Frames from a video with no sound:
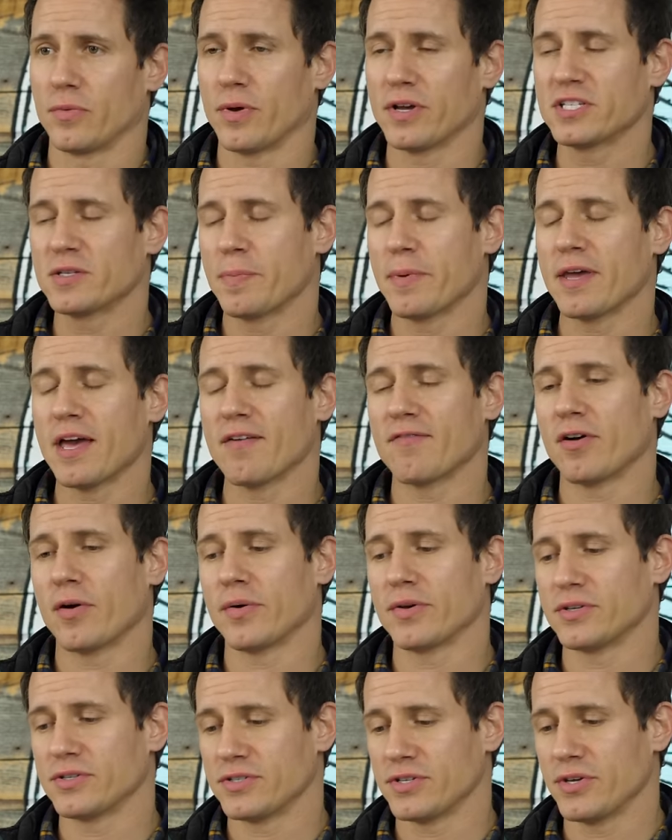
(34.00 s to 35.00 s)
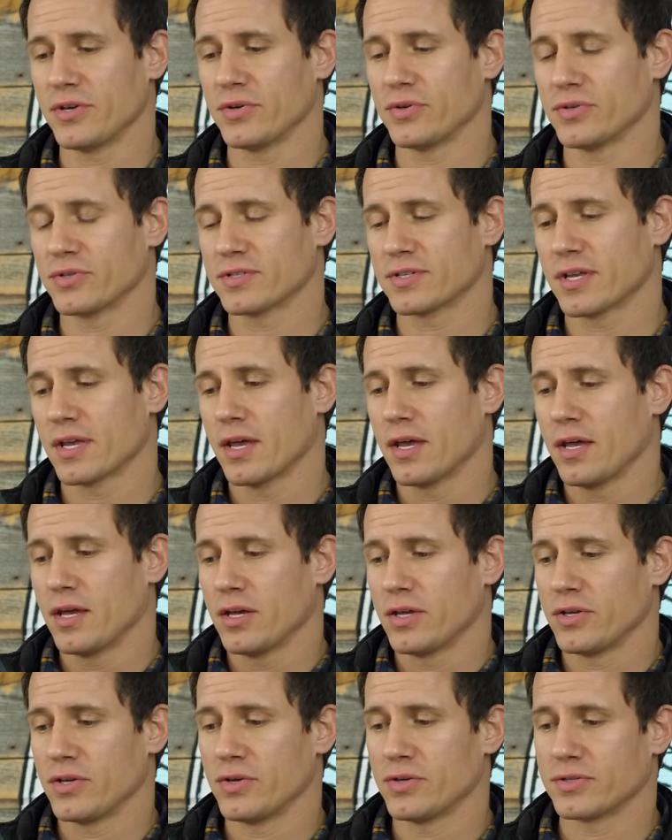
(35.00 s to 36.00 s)
The recipe I've always used
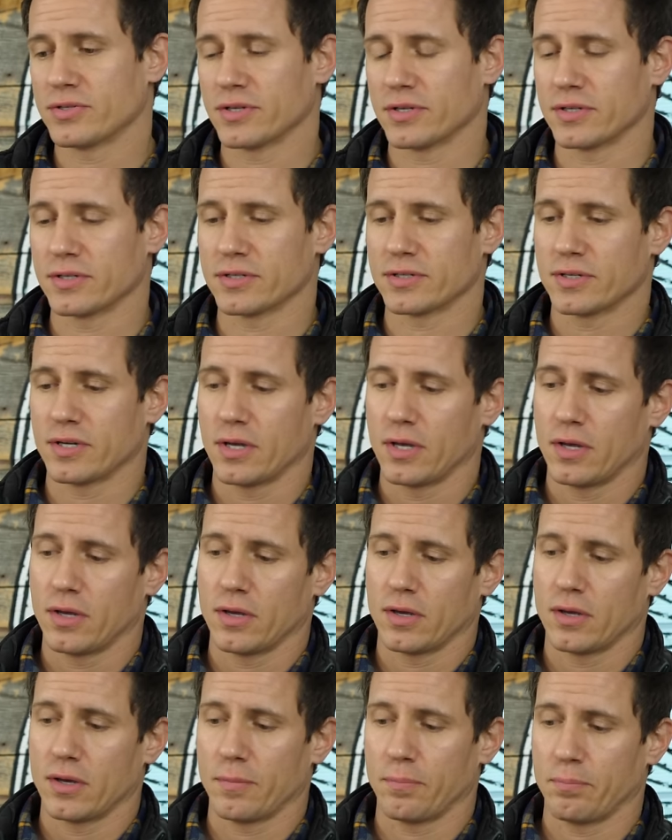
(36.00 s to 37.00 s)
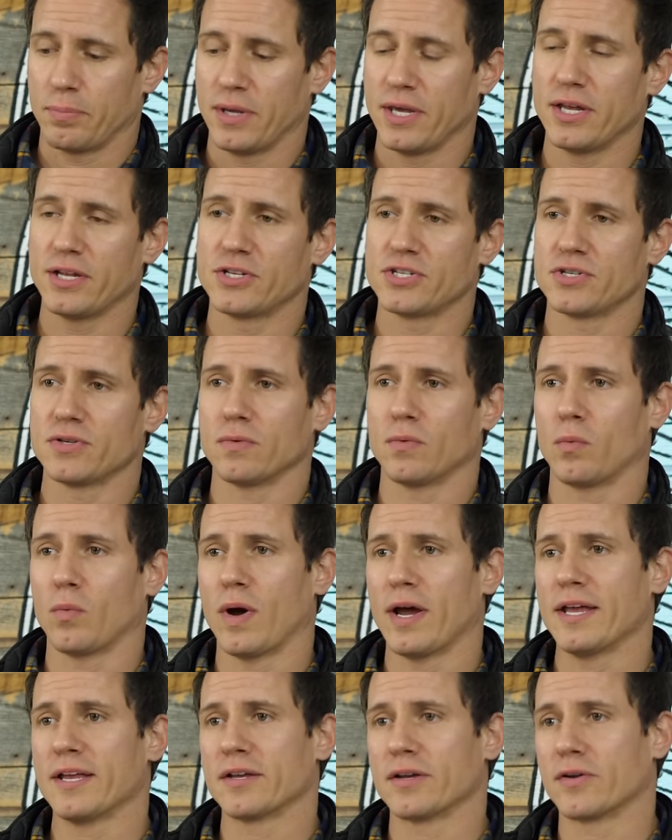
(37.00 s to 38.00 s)
uses peach
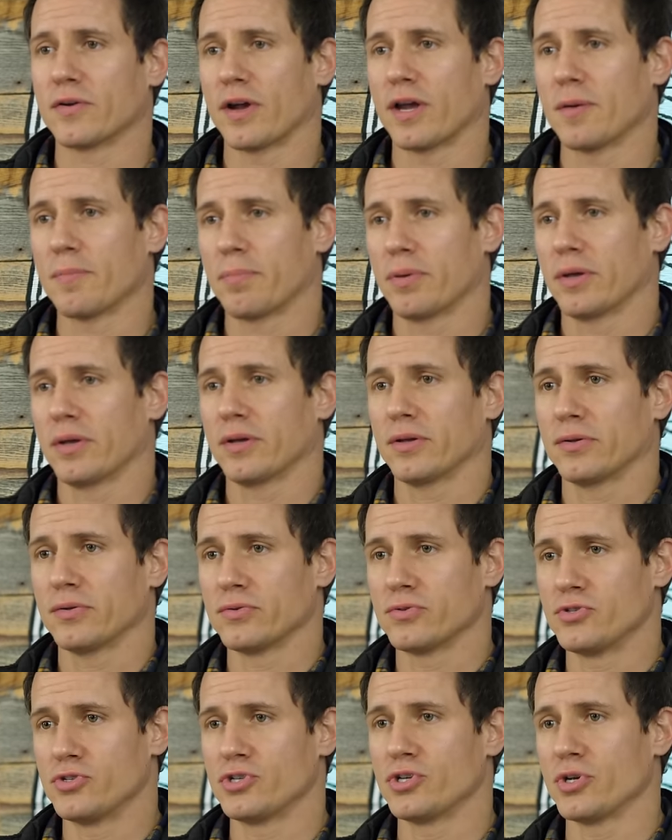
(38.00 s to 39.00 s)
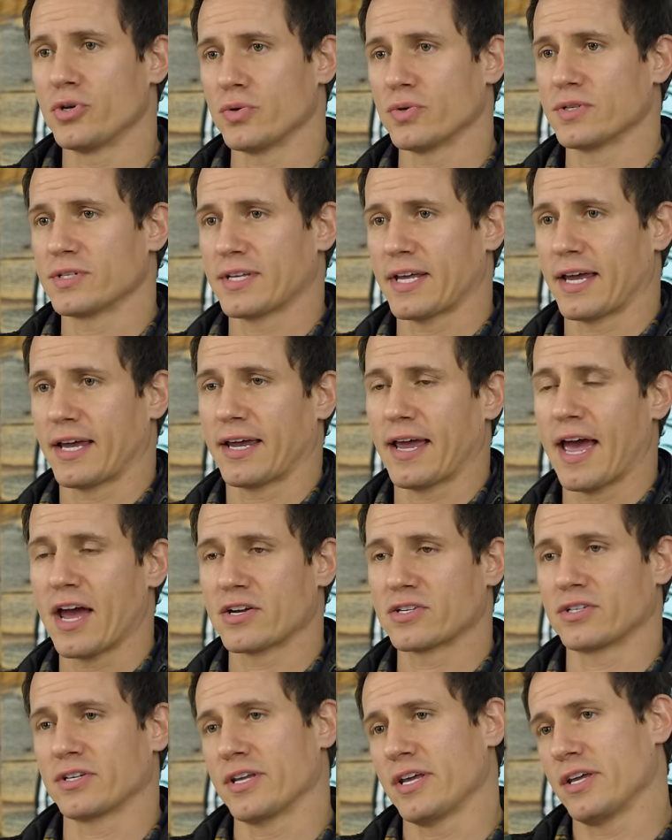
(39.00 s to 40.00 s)
white grape juice, like
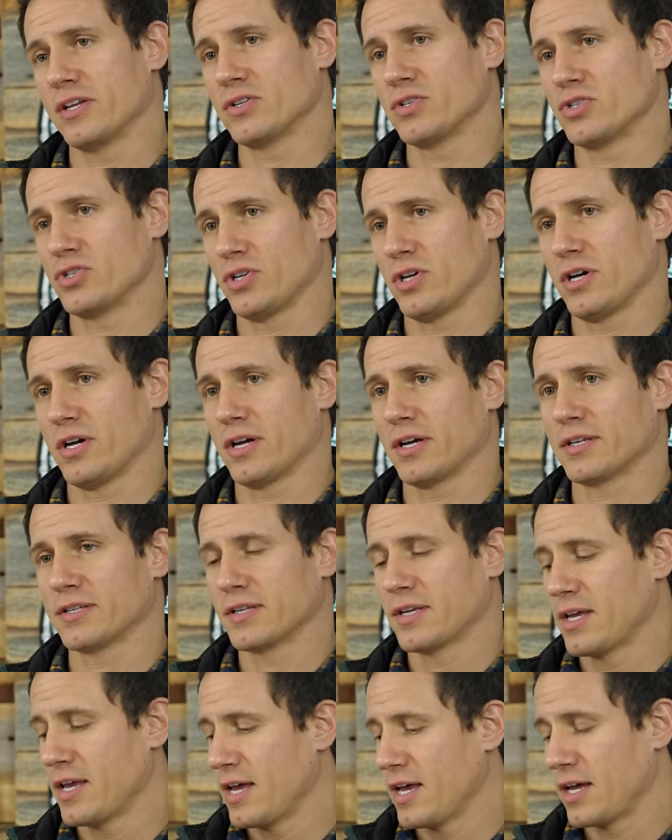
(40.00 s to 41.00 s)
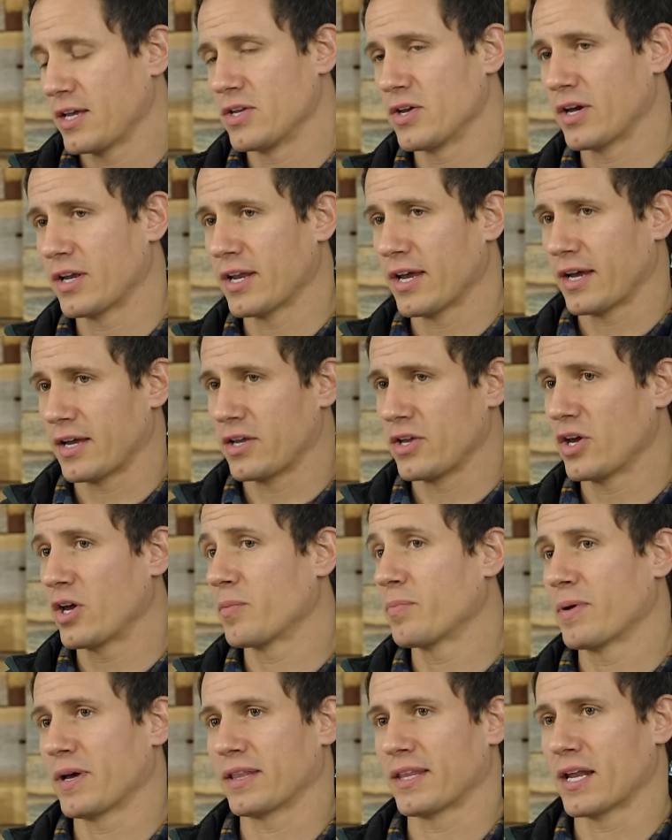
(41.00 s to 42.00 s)
actually in jugs. And you can, you
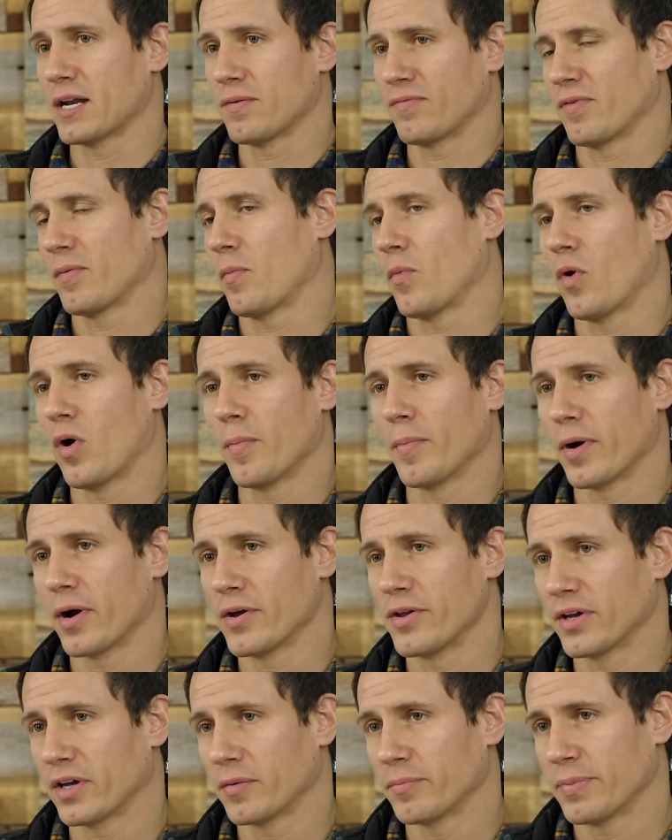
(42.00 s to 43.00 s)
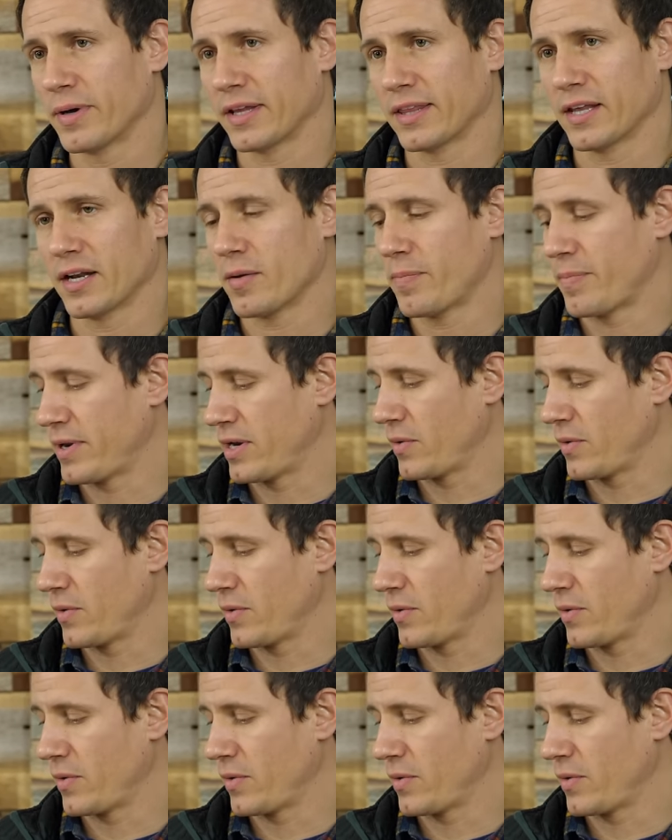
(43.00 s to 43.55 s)
can pick that up from Walmart, you can pick that up